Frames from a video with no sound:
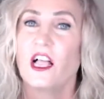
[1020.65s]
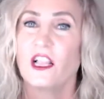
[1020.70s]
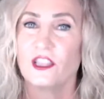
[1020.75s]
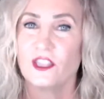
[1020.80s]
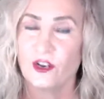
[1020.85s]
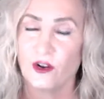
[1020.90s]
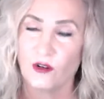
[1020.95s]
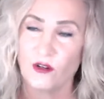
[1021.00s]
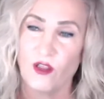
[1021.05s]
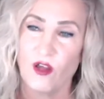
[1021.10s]
a
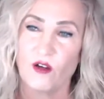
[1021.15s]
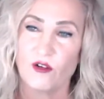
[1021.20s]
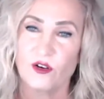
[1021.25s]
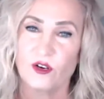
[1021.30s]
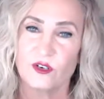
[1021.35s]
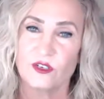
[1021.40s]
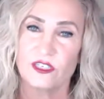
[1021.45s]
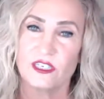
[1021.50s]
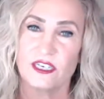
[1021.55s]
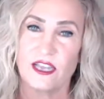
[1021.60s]
little
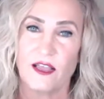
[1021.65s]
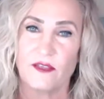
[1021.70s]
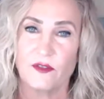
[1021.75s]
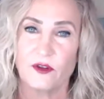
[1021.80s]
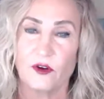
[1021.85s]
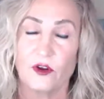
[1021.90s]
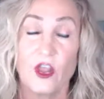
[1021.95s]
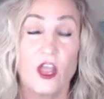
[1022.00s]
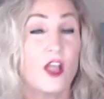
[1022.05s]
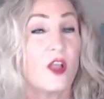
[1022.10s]
longer
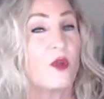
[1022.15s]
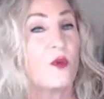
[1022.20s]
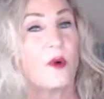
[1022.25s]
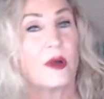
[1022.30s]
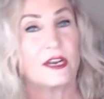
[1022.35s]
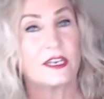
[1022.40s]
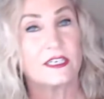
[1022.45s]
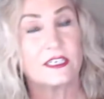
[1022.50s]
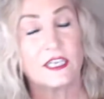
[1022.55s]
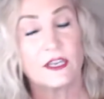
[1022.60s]
together.
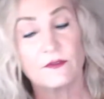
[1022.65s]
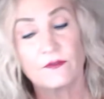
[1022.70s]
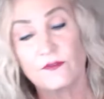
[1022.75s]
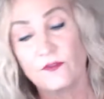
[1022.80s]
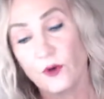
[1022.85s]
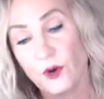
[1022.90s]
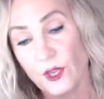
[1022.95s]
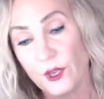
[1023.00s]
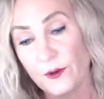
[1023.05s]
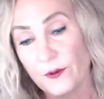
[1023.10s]
Want it done
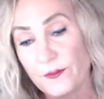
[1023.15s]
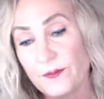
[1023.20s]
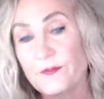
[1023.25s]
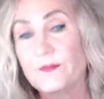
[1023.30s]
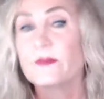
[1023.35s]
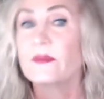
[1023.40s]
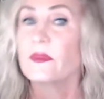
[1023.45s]
for you?